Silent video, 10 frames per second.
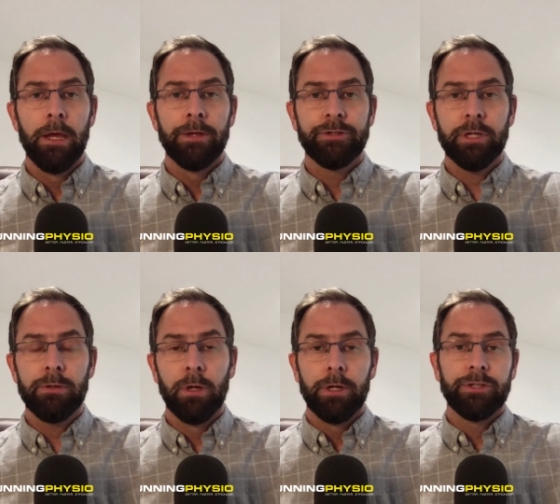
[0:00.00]

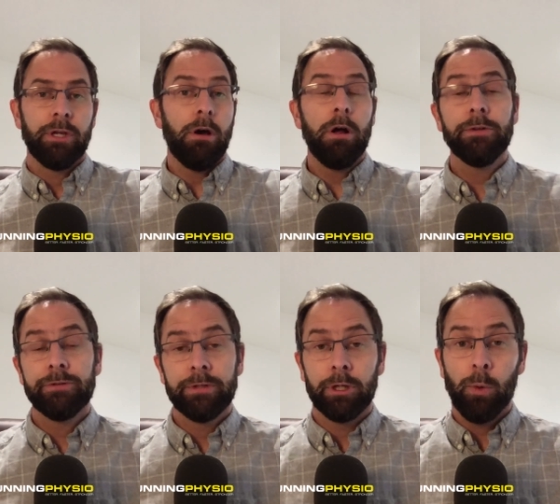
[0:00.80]
So to
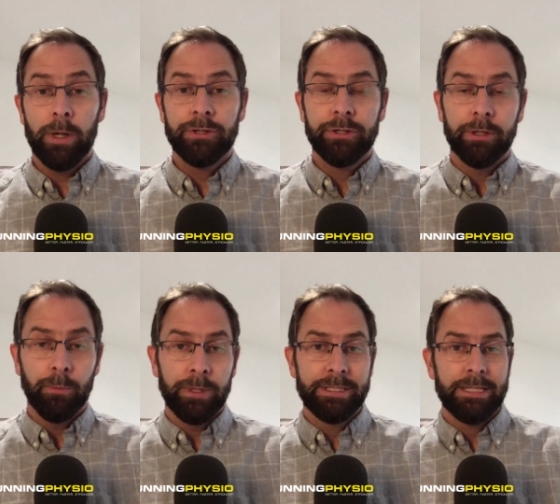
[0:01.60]
answer the question
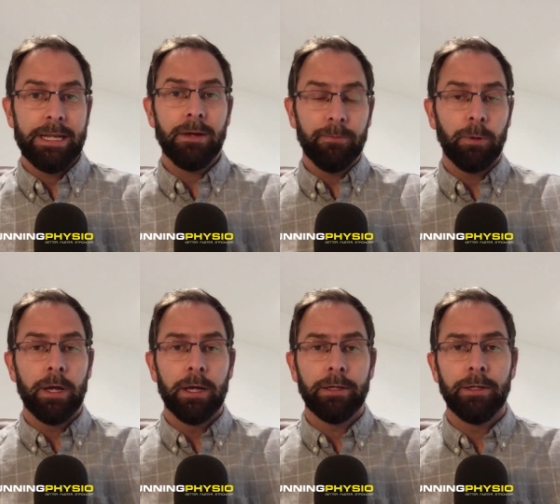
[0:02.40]
that we set out,
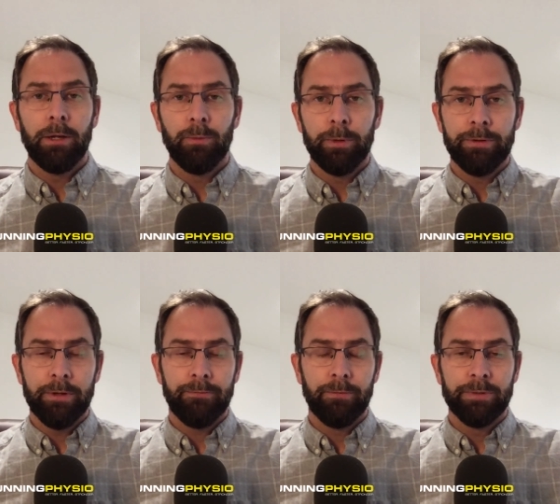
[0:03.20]
uh, you know, with
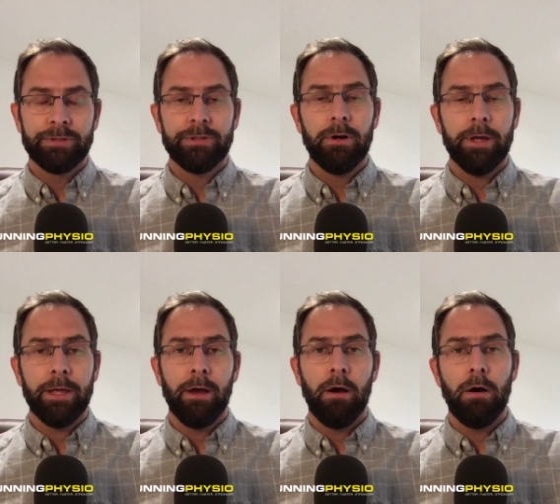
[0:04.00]
from the start
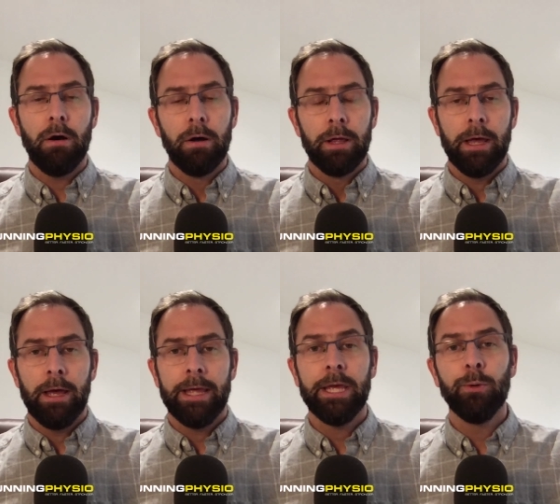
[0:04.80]
here, are
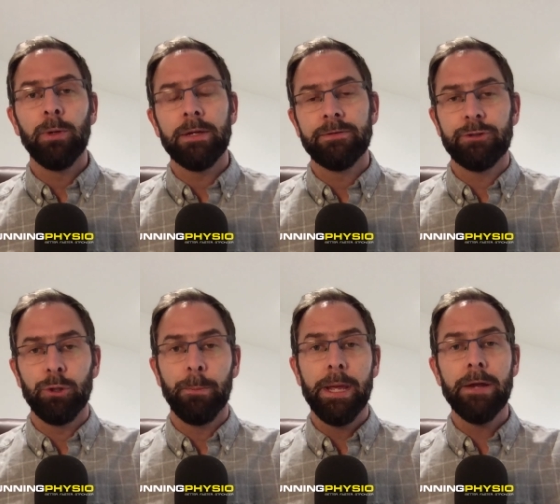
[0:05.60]
uh, heel lifts
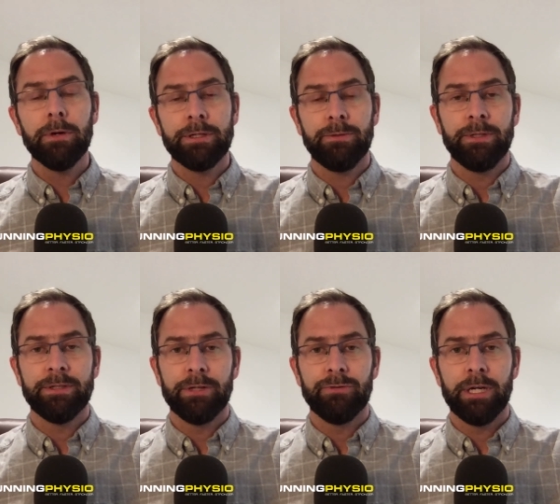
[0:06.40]
superior to
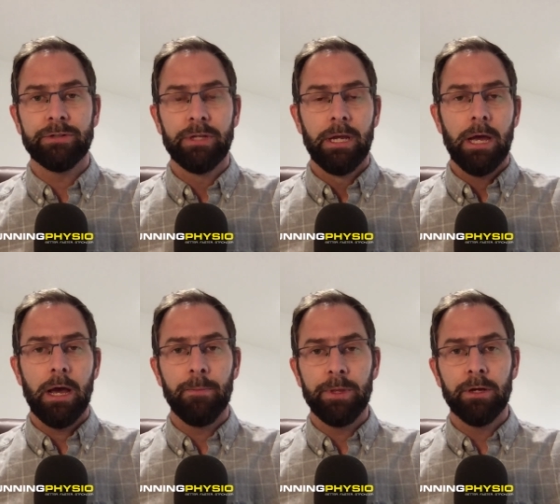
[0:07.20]
eccentrics?
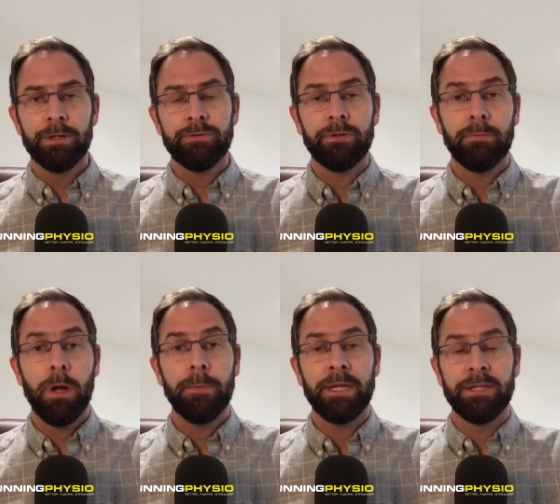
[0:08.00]
Um, the answer at the
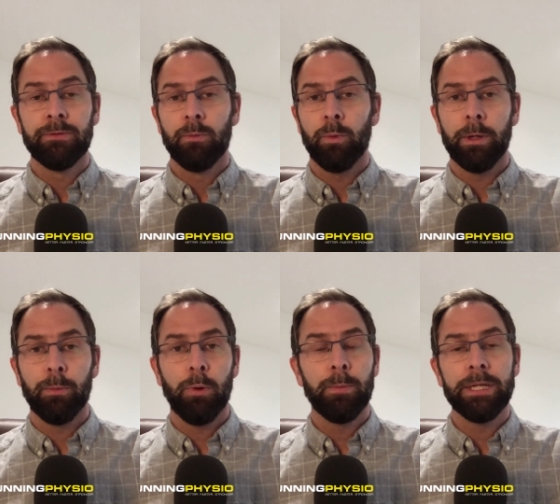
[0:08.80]
moment is we
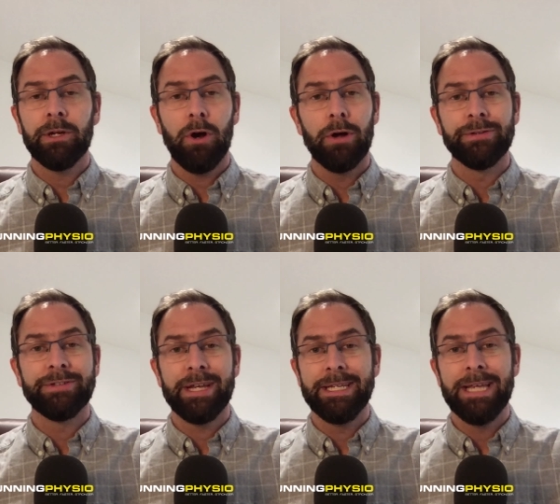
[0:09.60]
probably can't
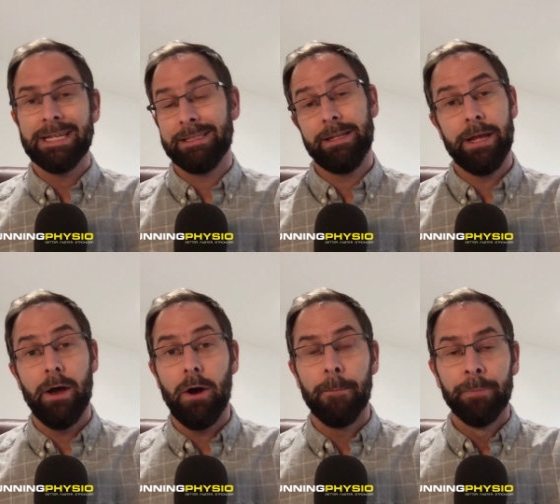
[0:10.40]
say yes that they
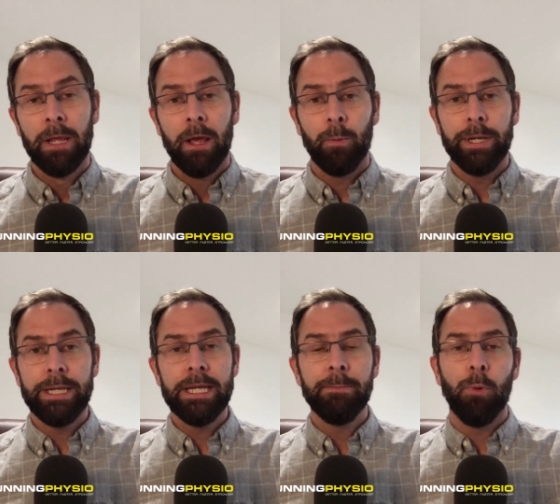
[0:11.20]
are. We
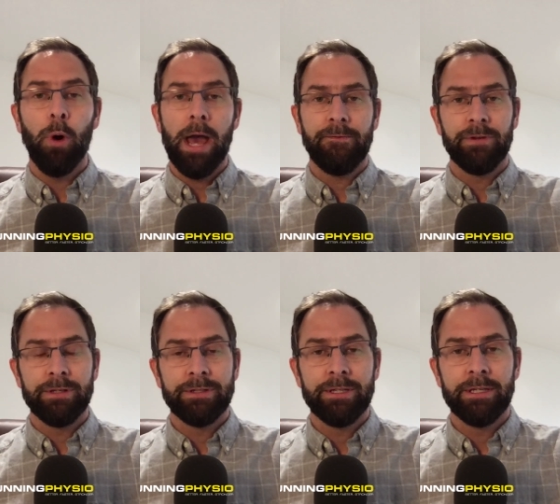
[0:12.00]
need more
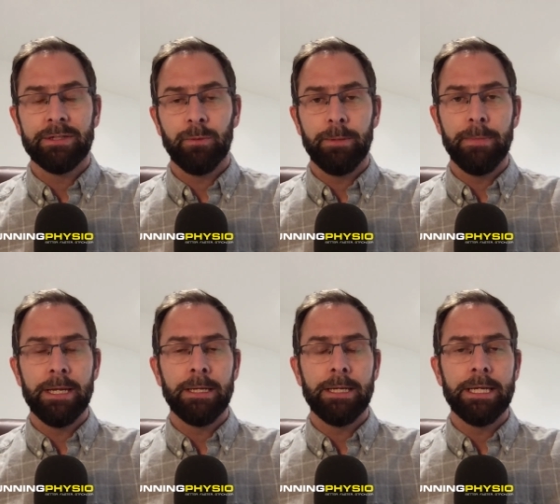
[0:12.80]
evidence in this. We
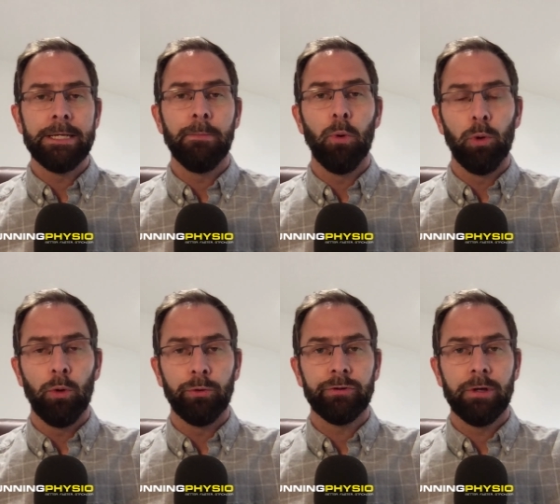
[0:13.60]
need more
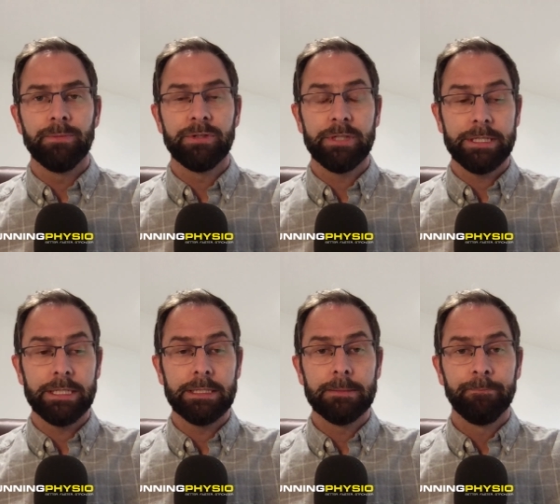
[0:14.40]
long-term
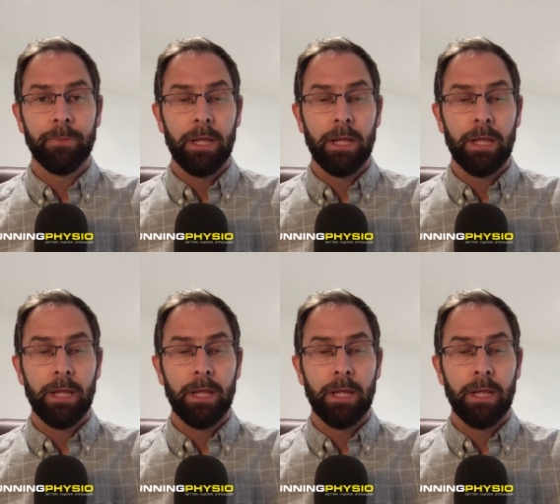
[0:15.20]
studies.